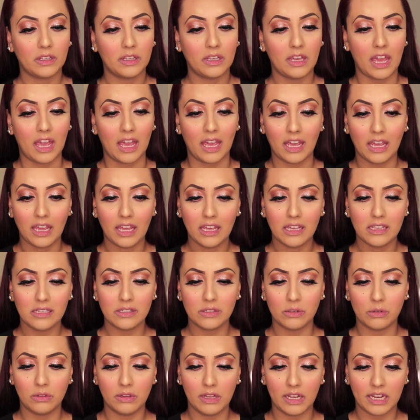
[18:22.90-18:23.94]
Okay,
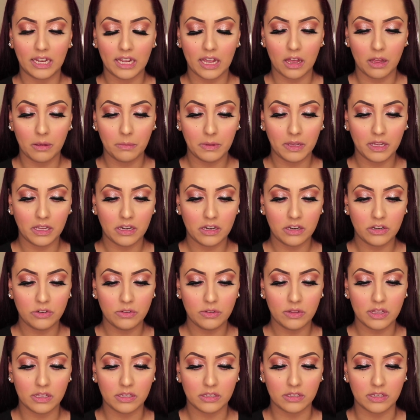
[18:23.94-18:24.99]
so like, how am I gonna
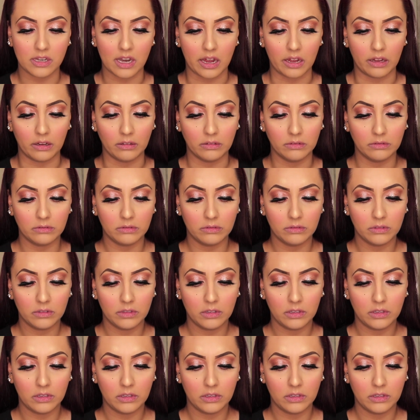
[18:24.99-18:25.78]
do this now?